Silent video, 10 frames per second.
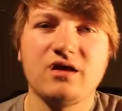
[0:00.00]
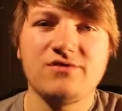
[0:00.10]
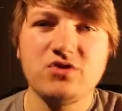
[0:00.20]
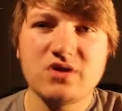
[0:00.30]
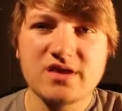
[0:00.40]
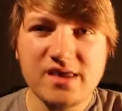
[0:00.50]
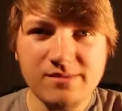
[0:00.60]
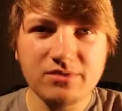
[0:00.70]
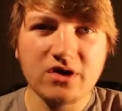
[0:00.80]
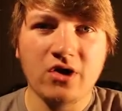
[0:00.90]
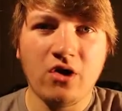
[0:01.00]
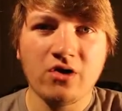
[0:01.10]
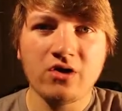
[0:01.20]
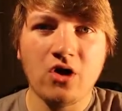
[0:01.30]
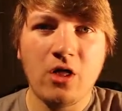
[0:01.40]
If you can keep the
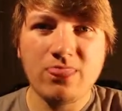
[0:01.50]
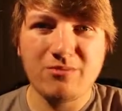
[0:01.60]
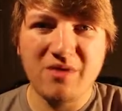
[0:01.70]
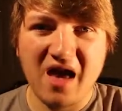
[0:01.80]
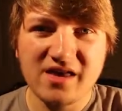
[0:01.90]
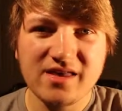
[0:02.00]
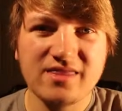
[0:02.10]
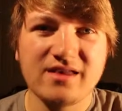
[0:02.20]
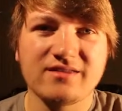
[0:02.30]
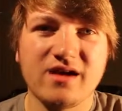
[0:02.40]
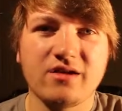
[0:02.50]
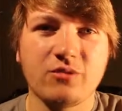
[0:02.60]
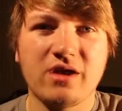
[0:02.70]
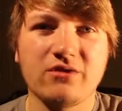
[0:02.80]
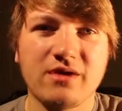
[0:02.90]
car on the banking the entire
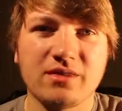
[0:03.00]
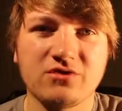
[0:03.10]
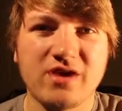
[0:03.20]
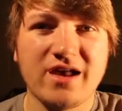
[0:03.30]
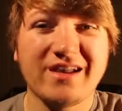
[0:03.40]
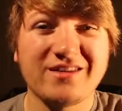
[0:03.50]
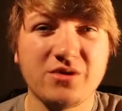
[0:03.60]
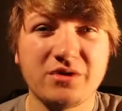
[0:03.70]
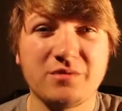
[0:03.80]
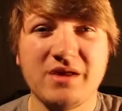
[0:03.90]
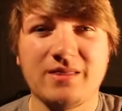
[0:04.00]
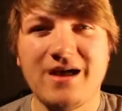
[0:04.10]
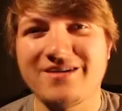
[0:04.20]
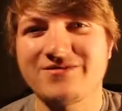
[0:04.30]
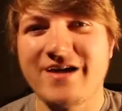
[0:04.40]
way around the track, it's going to be a
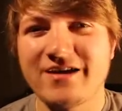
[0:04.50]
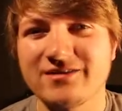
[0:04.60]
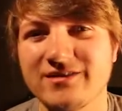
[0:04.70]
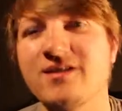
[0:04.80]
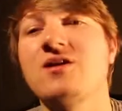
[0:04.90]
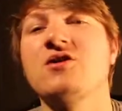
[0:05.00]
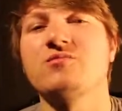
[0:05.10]
lot faster,